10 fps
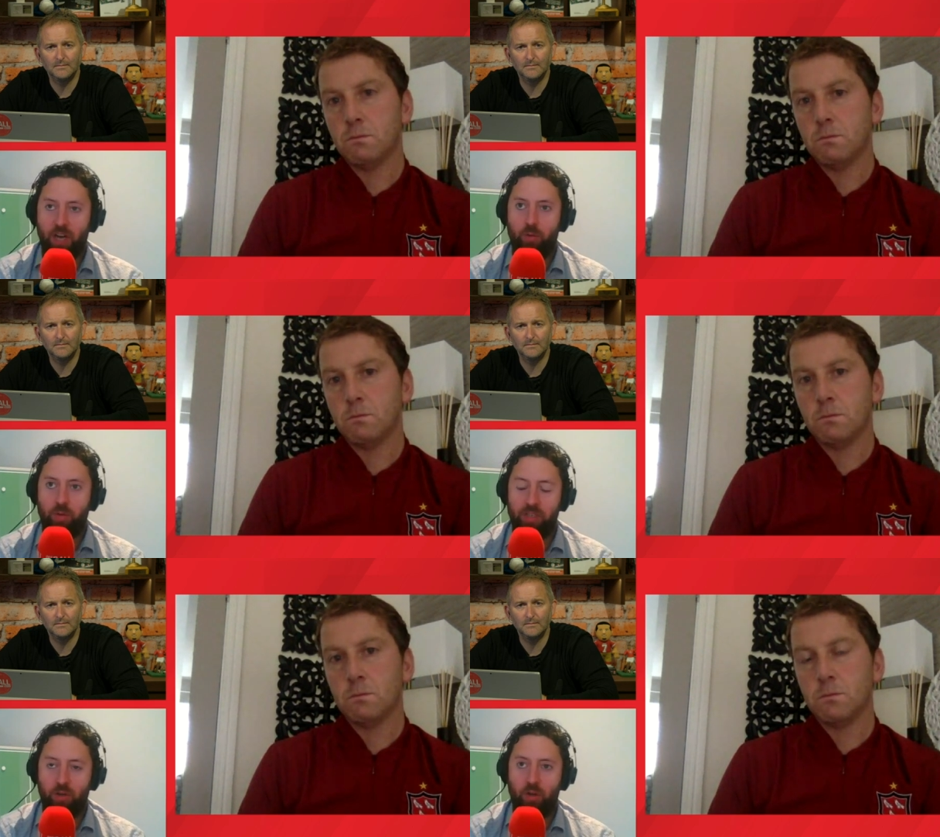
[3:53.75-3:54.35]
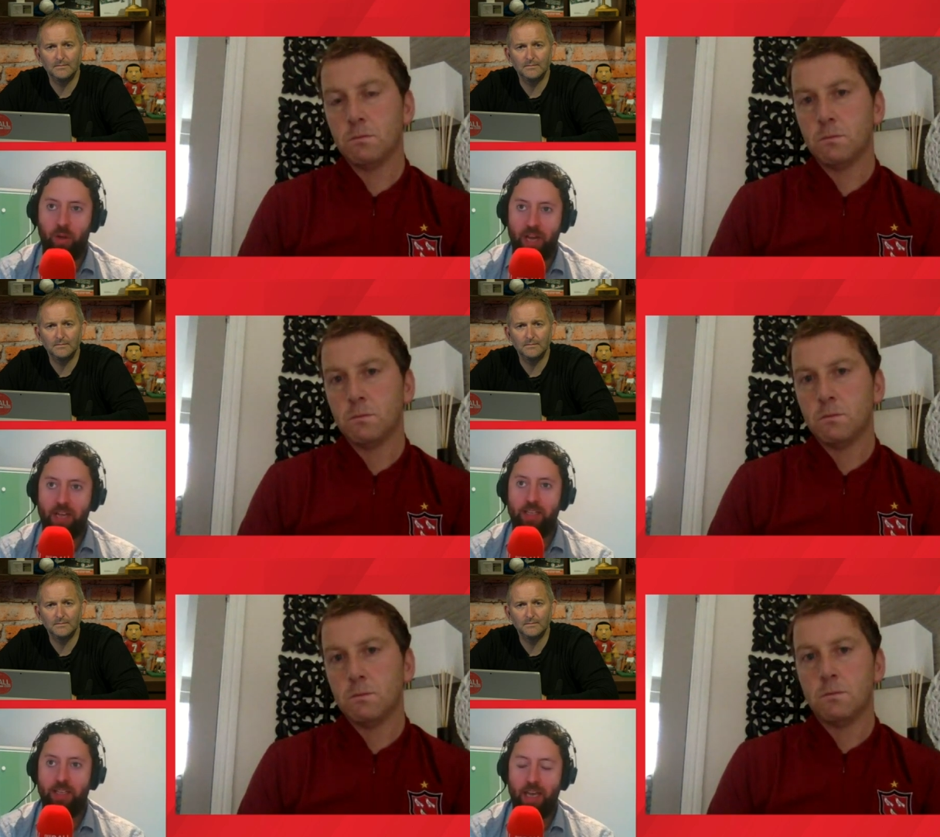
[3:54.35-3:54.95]
Speaker 1: pretty stark when you talk
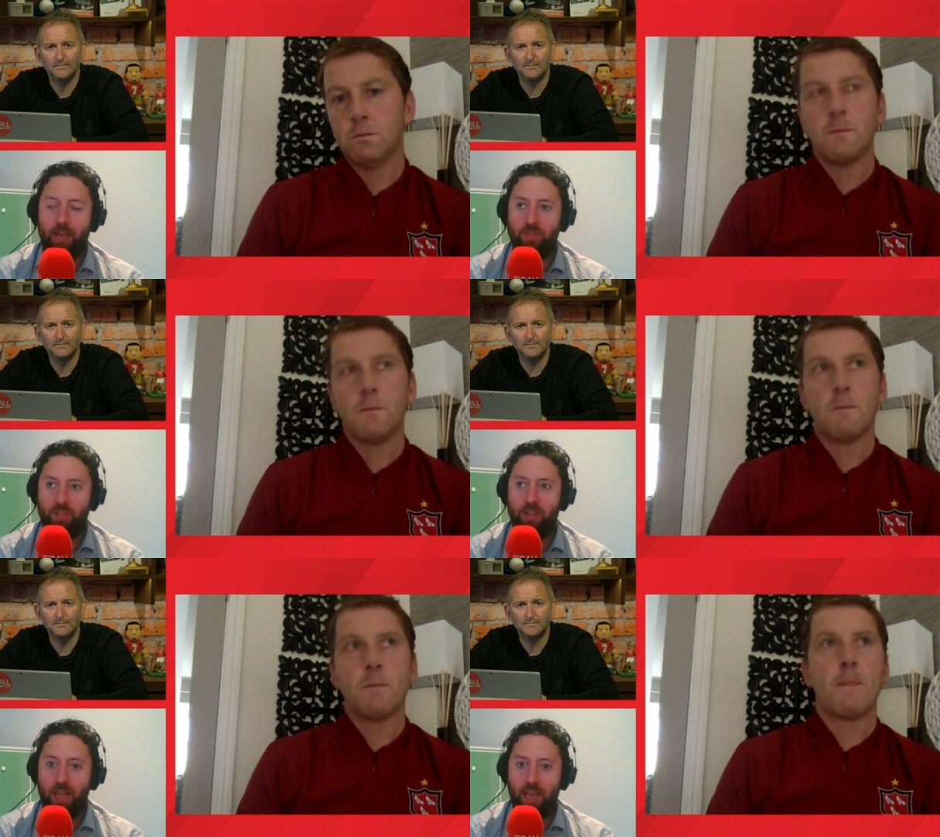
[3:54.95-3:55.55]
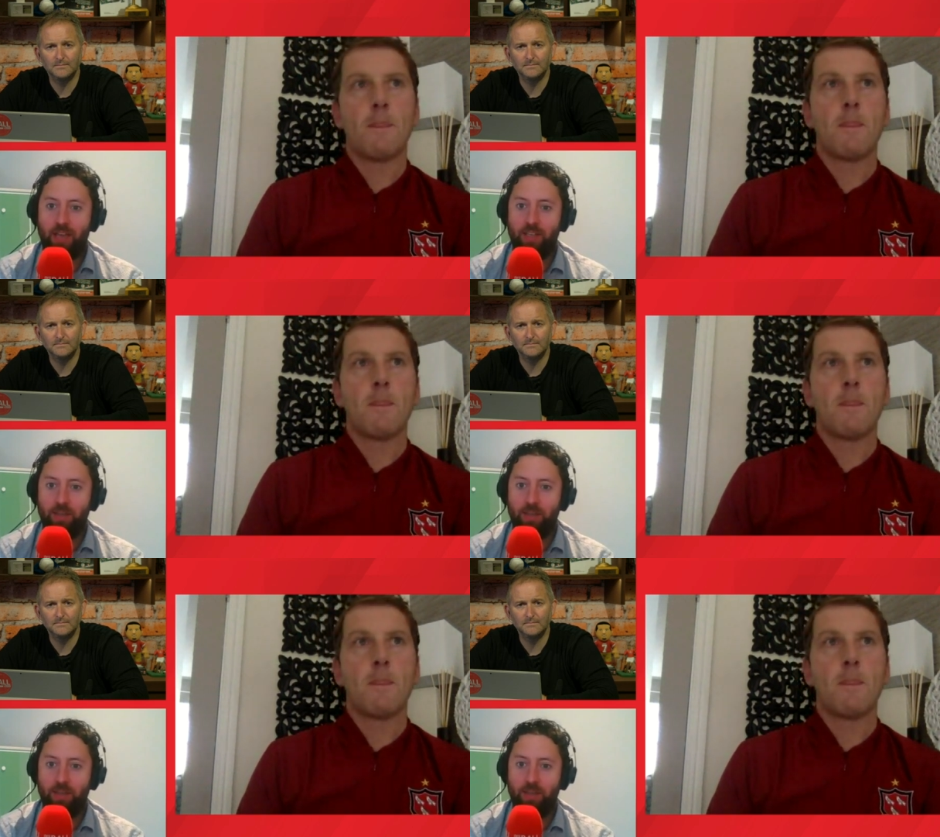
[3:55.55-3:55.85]
about 18 games in